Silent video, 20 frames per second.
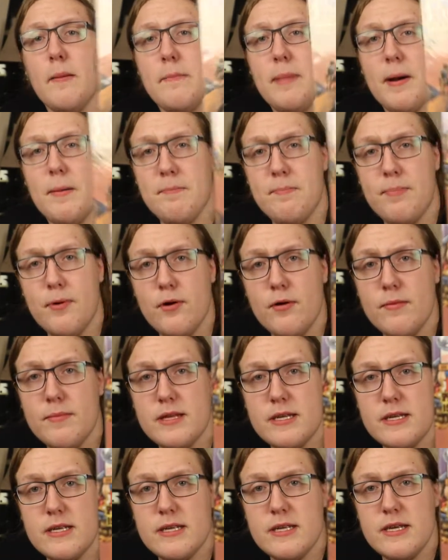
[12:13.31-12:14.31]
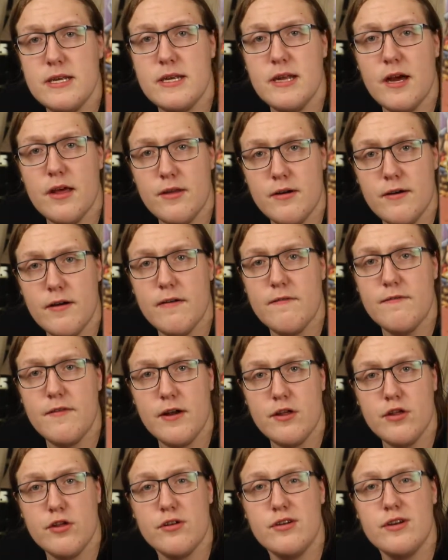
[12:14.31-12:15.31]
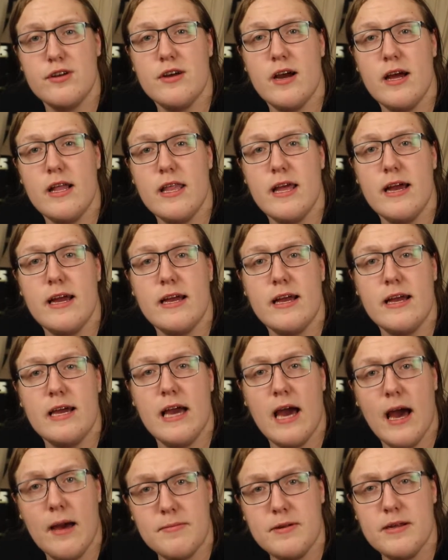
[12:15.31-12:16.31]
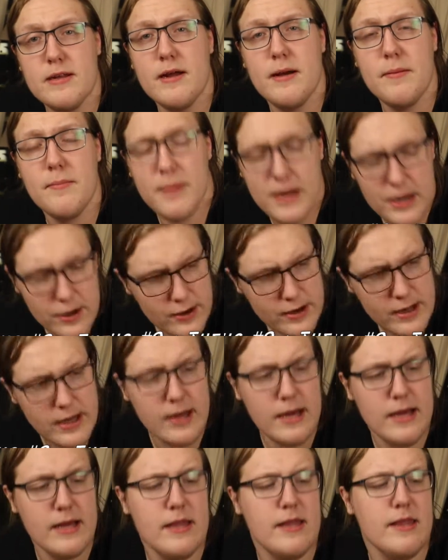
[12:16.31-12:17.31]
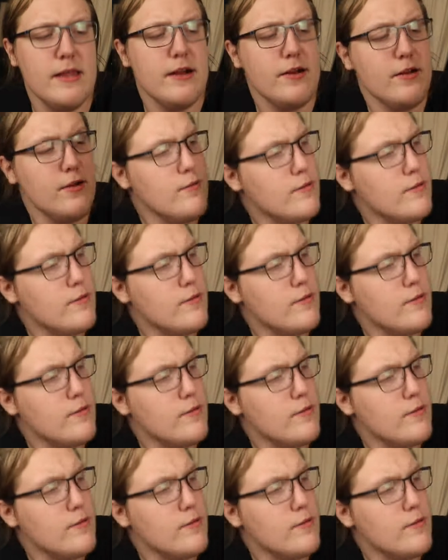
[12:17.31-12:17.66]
But boom, this is another Avengers. You got Captain America in there.